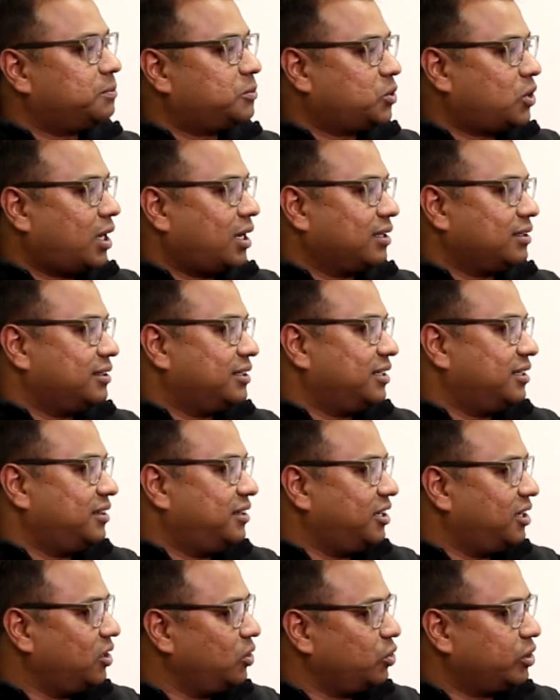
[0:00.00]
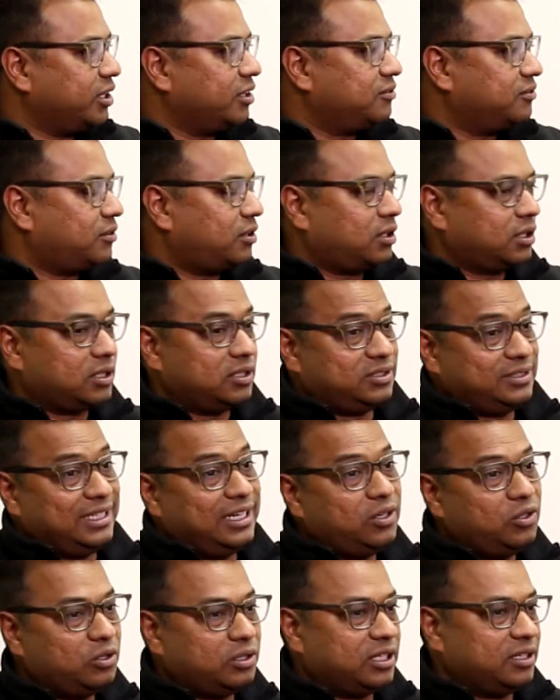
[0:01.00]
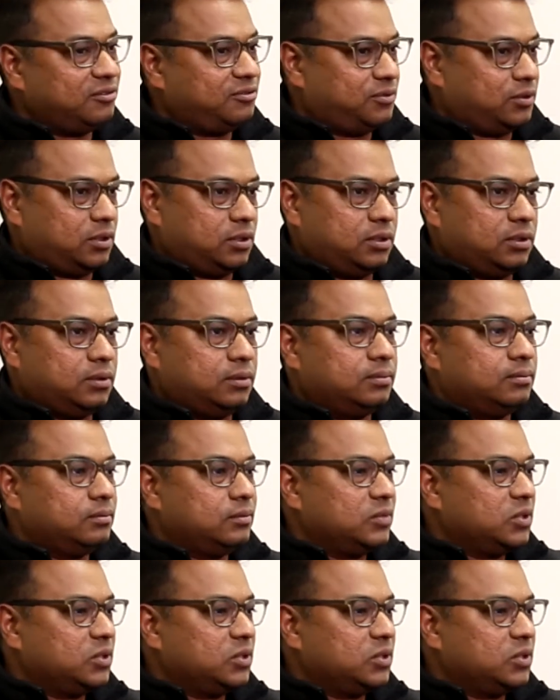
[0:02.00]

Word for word: the product that they're looking for because they're looking for